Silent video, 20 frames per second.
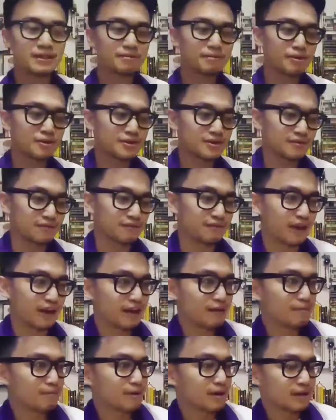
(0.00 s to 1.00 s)
the most
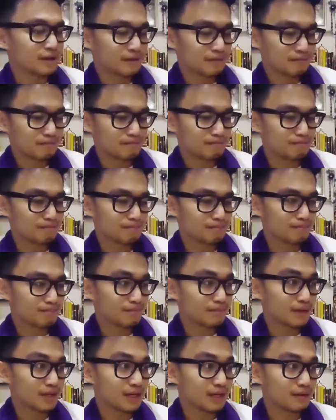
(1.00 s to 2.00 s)
vibrant
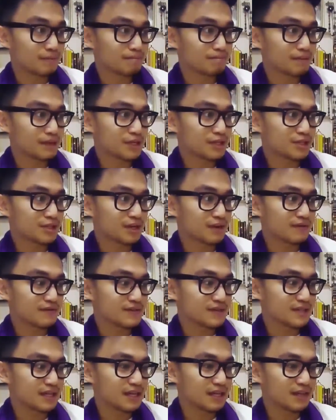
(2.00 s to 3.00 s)
picture I've
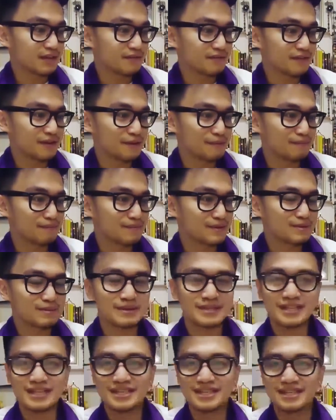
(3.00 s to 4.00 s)
seen of him,
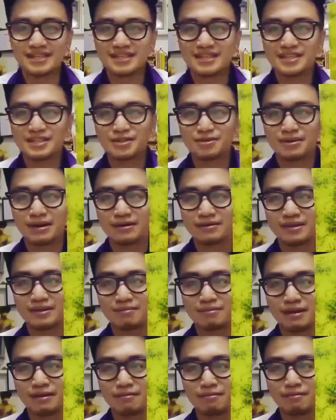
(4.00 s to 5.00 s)
especially since he's
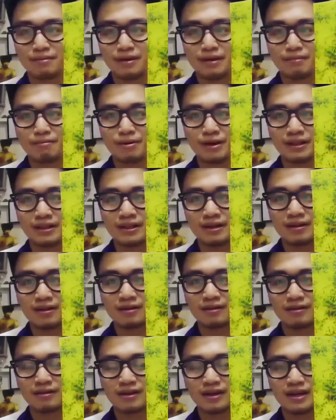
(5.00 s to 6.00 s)
surrounded by brightly
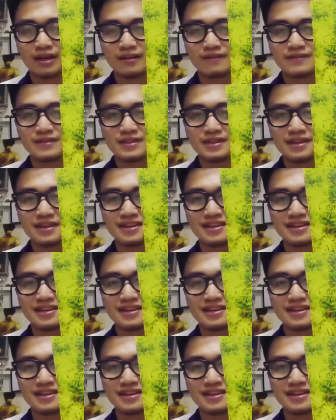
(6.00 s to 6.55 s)
colored leaves.